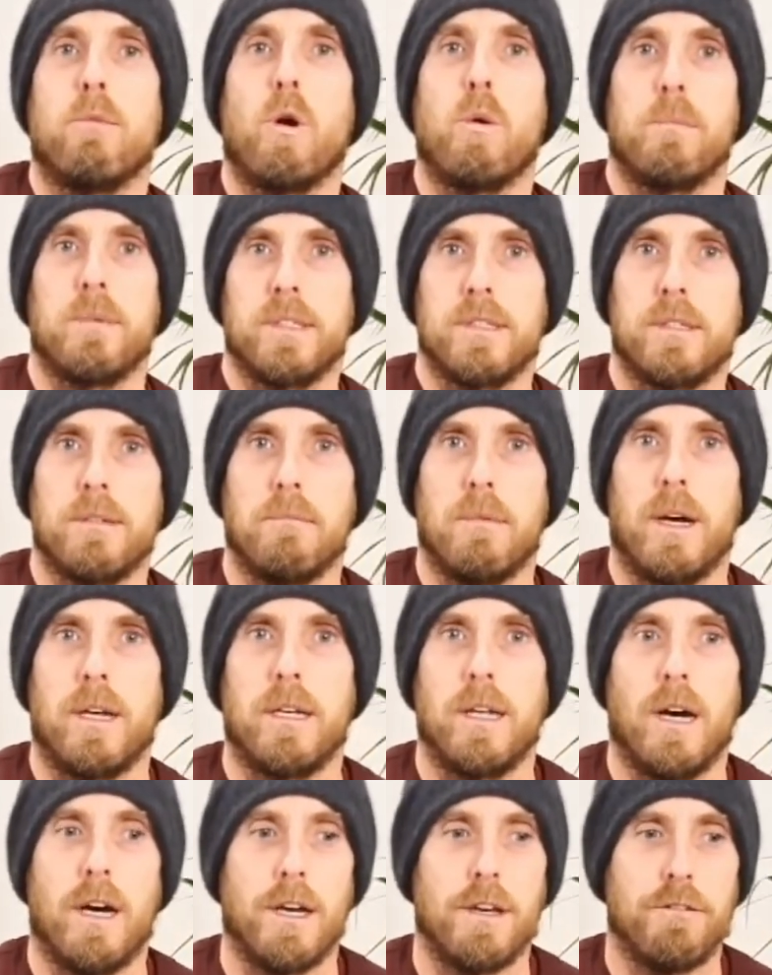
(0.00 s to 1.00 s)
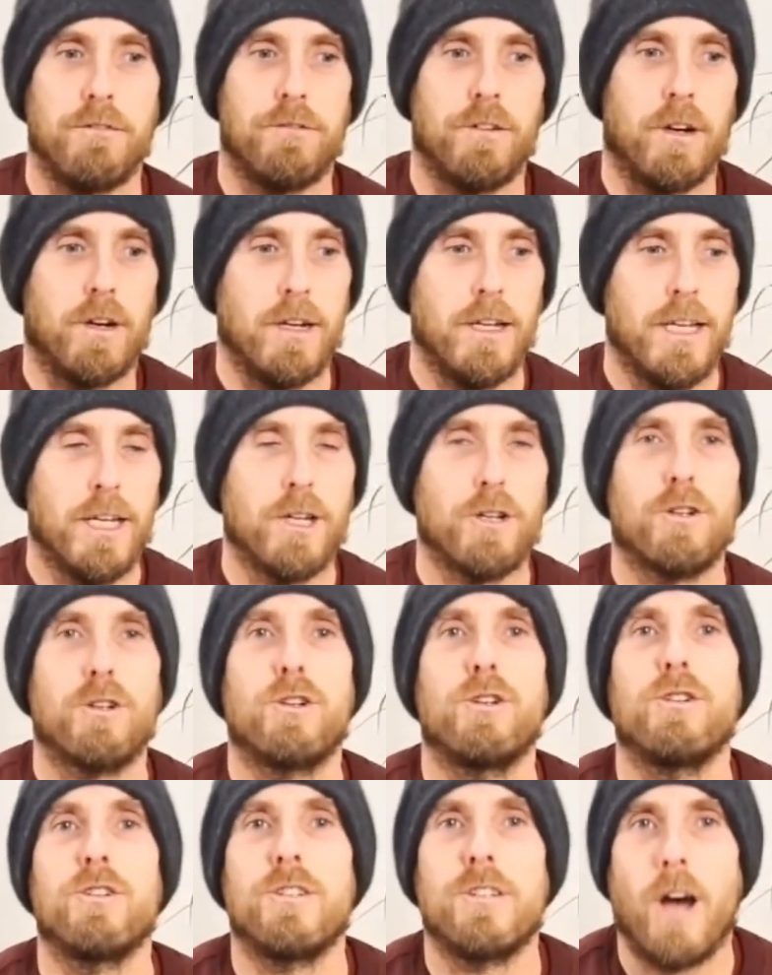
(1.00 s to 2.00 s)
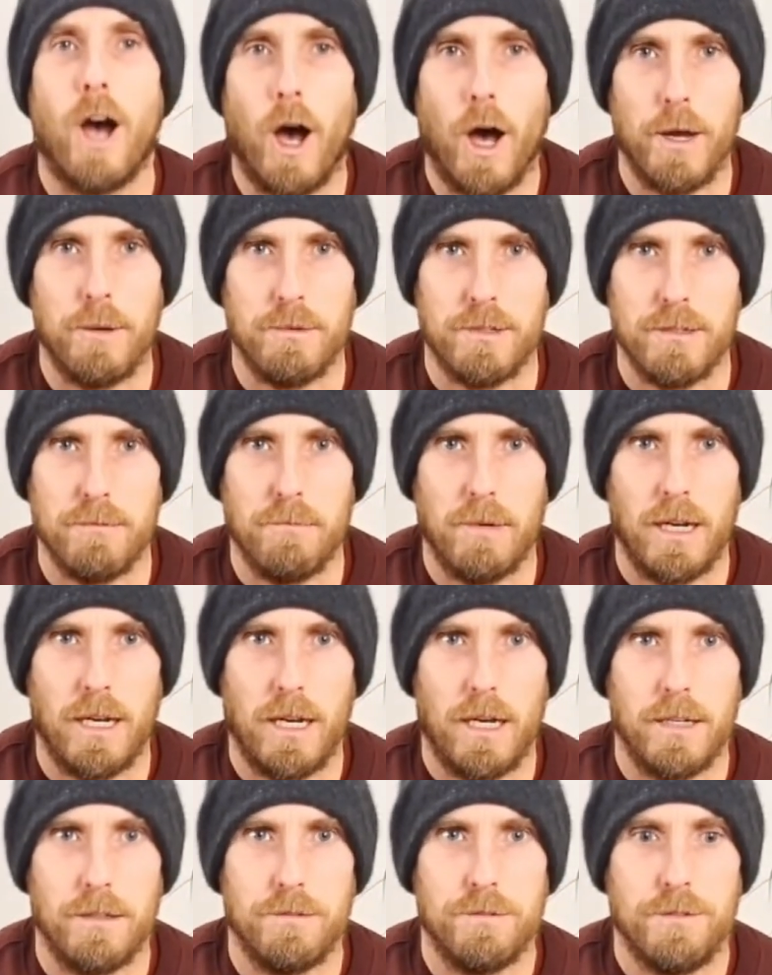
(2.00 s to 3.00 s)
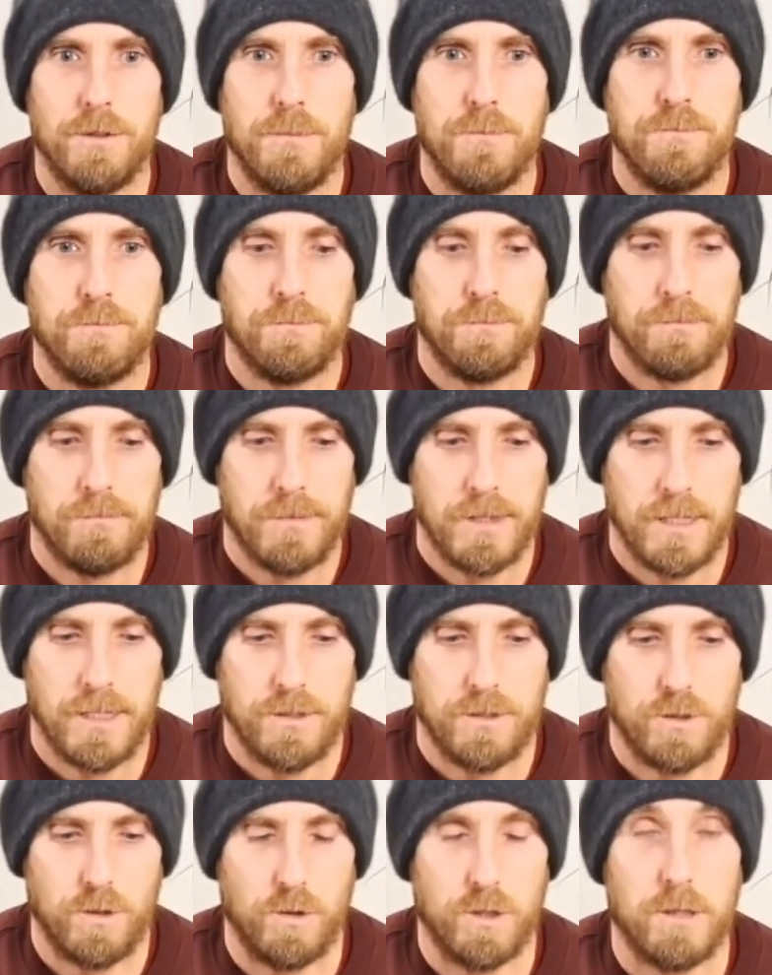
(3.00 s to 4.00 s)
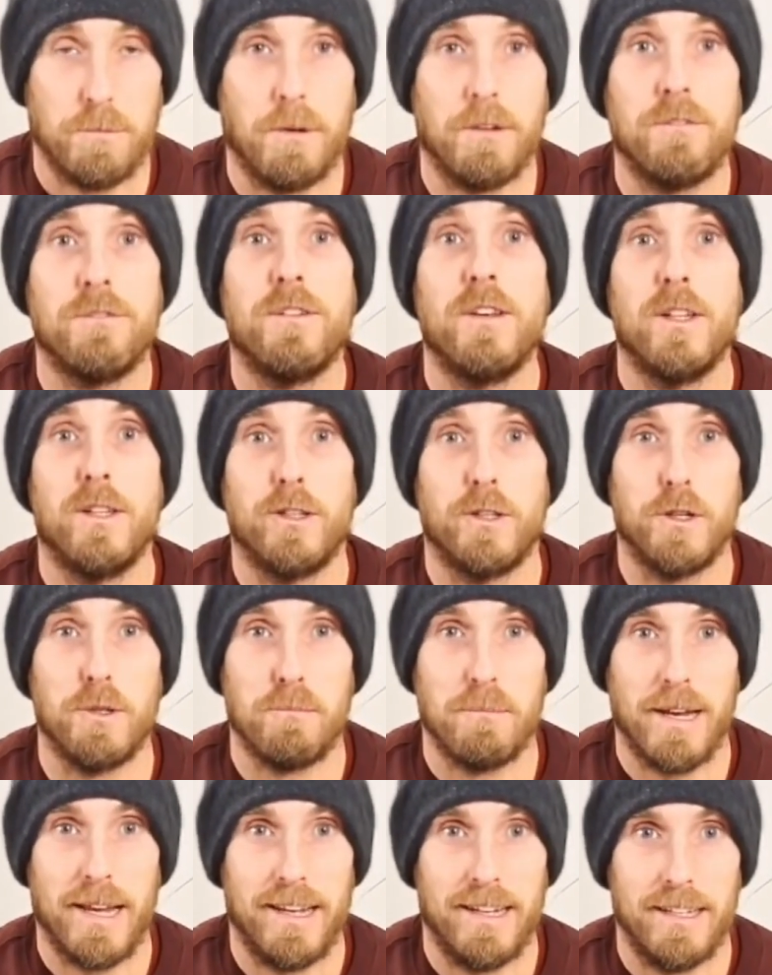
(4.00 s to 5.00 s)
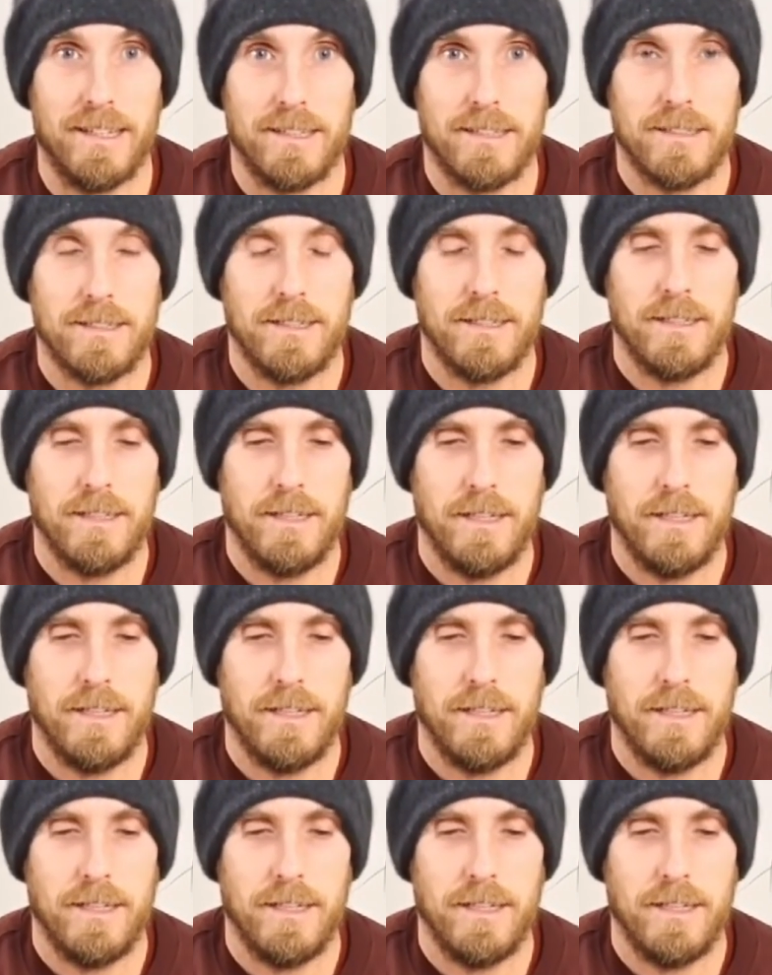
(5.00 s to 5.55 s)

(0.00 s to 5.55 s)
moments in my life or good times in my life. So it's my feel-good playlist.